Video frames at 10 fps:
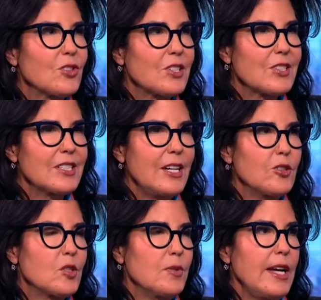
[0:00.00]
this
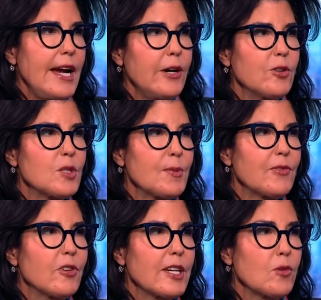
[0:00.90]
announcement hours
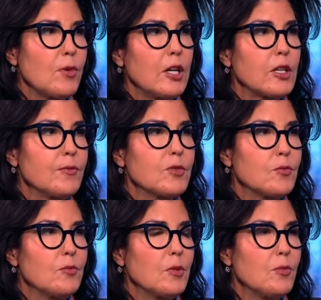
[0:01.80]
before he
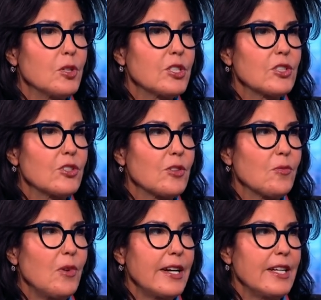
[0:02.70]
welcomed Modi to the
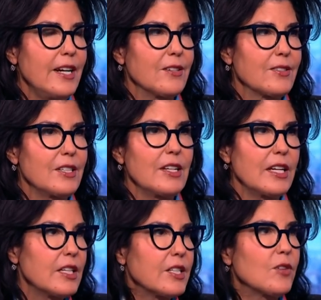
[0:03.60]
White House, and
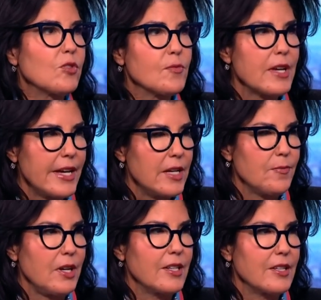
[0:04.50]
India will be
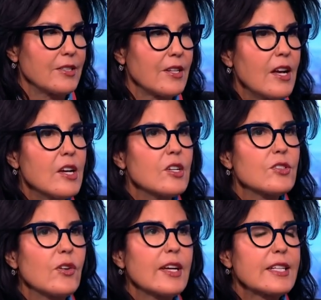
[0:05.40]
hit by this.
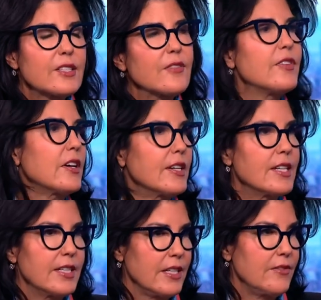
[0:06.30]
So it's
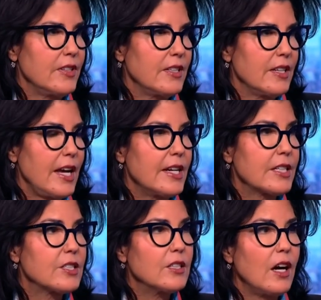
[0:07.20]
very uneven, and
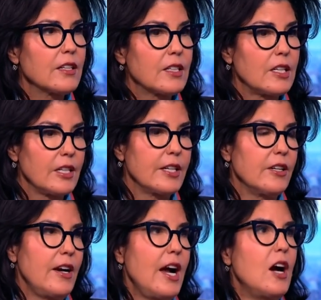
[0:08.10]
it's not
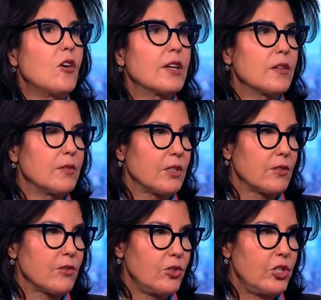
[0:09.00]
clear how it
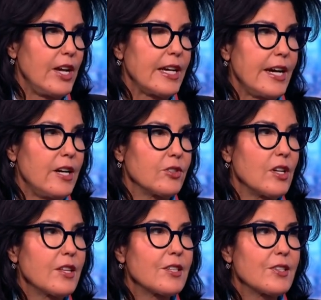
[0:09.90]
will shake out.
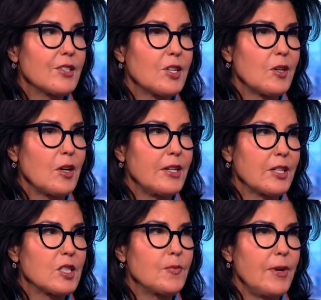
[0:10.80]
This is an
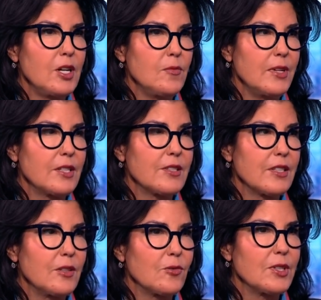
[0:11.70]

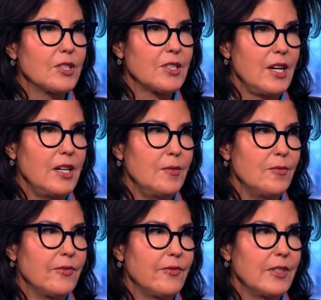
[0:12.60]
experiment in real
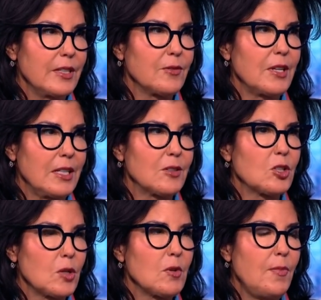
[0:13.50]
time in
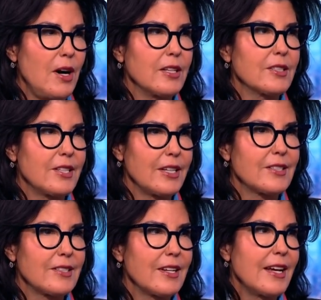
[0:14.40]
global politics